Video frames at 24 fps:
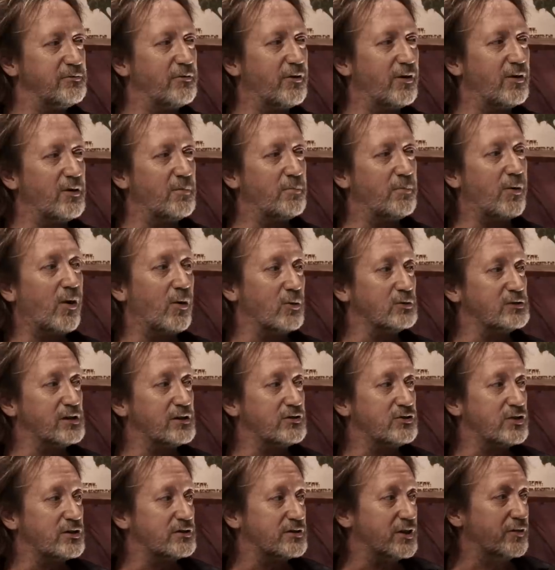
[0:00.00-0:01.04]
very
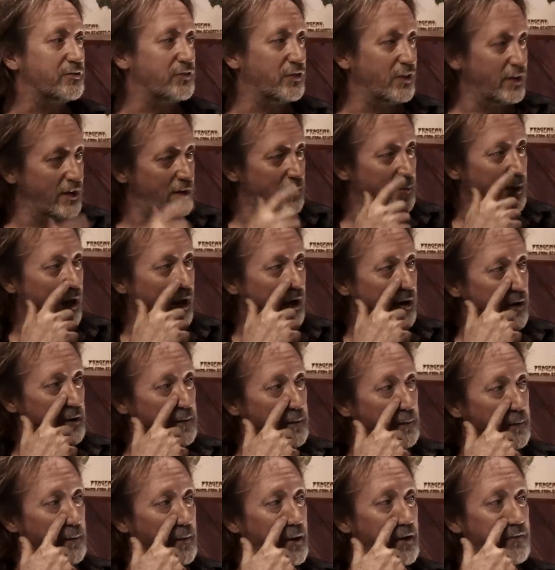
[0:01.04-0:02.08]
imposing just to think about it,
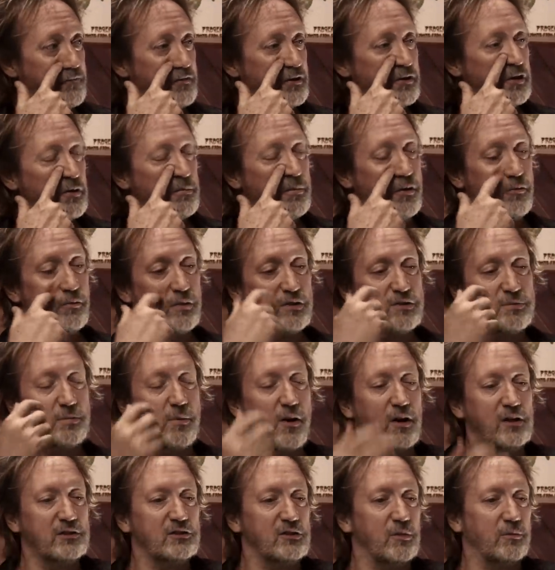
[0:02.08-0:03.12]
even to be
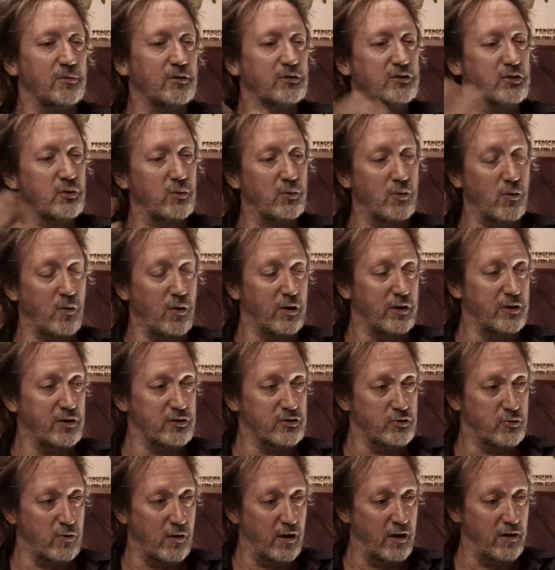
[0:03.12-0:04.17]
responsible to an
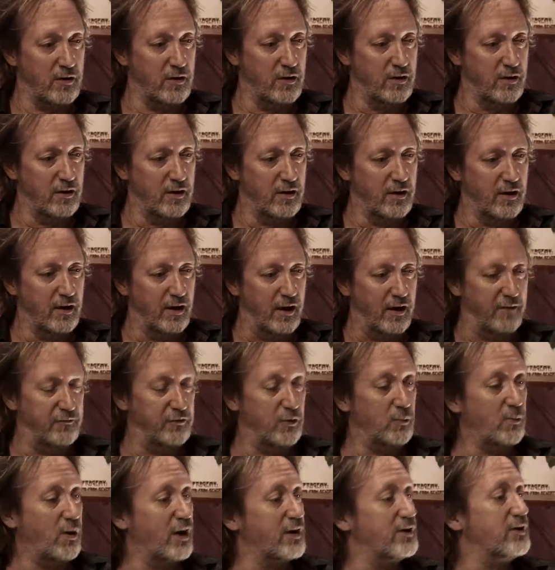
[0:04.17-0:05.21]
orchestra. Mm-hmm. If
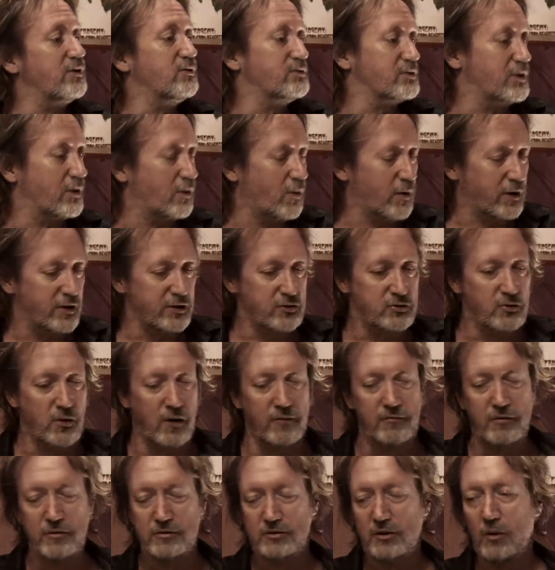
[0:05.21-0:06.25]
you want to use an orchestra
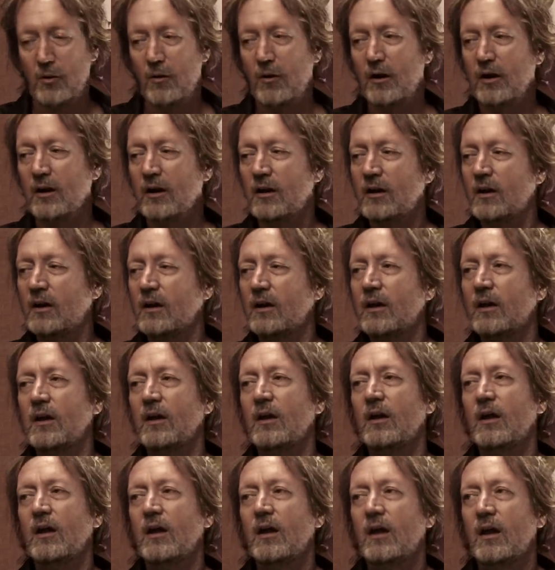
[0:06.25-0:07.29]
for sure. scoring.
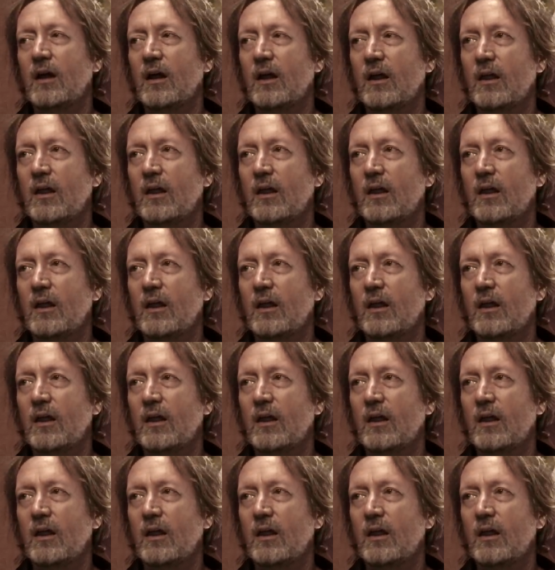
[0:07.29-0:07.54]
Sure.